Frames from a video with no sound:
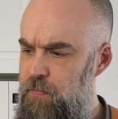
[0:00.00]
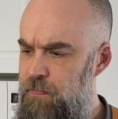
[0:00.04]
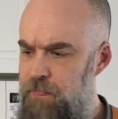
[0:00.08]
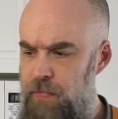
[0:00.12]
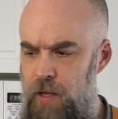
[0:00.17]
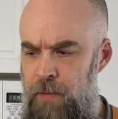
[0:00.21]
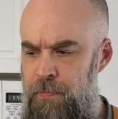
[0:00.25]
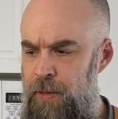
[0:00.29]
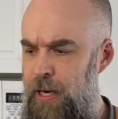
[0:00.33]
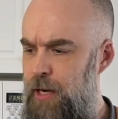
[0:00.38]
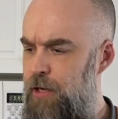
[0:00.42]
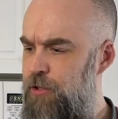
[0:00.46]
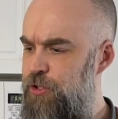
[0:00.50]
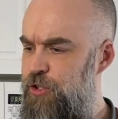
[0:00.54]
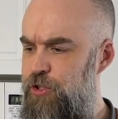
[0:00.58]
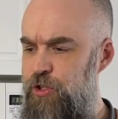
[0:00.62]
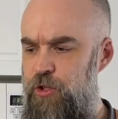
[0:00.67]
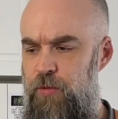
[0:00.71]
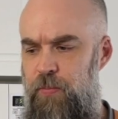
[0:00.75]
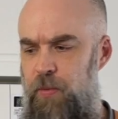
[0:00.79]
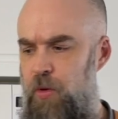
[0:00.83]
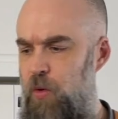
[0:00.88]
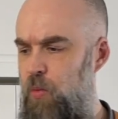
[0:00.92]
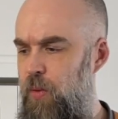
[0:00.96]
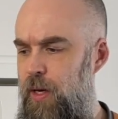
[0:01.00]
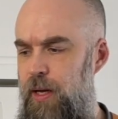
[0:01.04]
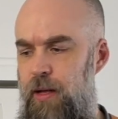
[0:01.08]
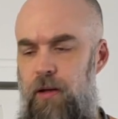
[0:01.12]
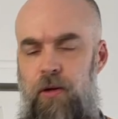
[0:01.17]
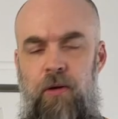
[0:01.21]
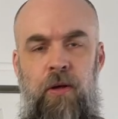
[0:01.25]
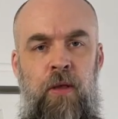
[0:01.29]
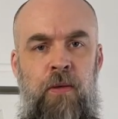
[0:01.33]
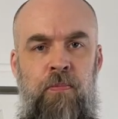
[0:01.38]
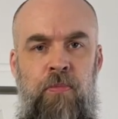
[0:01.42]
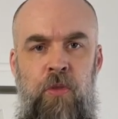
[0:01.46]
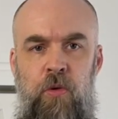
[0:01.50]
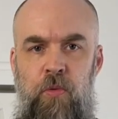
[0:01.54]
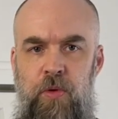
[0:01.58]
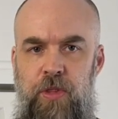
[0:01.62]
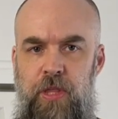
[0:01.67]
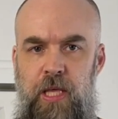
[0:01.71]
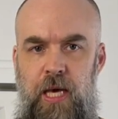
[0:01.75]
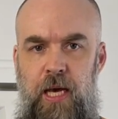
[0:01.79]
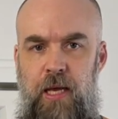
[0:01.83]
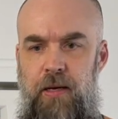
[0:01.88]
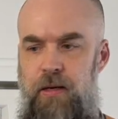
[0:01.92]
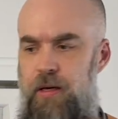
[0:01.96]
Pairs super well with
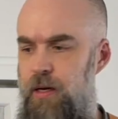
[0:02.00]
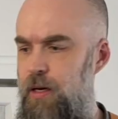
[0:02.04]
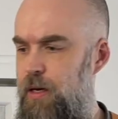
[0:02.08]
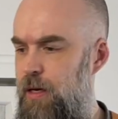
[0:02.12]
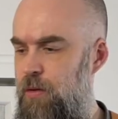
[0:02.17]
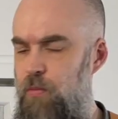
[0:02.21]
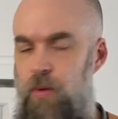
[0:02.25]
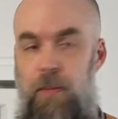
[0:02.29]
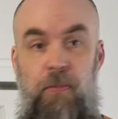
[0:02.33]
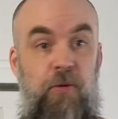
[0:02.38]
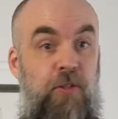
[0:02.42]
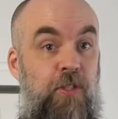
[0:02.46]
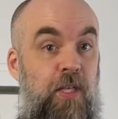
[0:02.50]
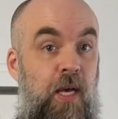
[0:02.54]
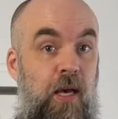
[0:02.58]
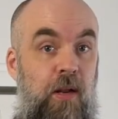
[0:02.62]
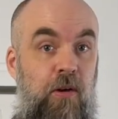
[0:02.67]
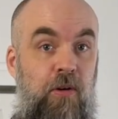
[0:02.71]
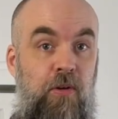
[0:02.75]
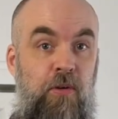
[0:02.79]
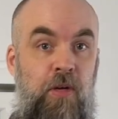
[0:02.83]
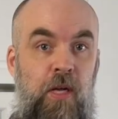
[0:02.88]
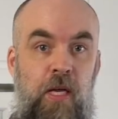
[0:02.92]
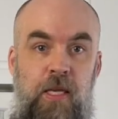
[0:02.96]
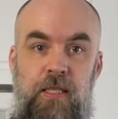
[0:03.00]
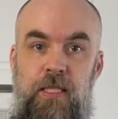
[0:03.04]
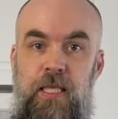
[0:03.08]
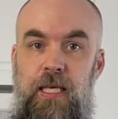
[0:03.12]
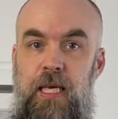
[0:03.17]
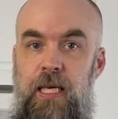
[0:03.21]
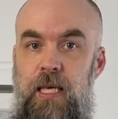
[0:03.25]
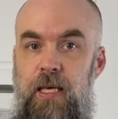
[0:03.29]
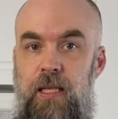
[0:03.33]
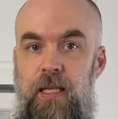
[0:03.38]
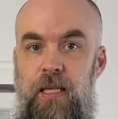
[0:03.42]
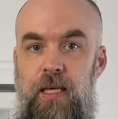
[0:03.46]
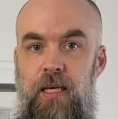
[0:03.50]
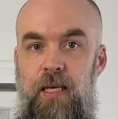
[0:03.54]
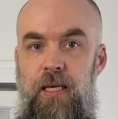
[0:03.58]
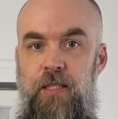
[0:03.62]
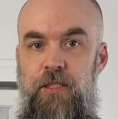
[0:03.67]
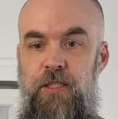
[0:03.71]
that Reposado Tequila,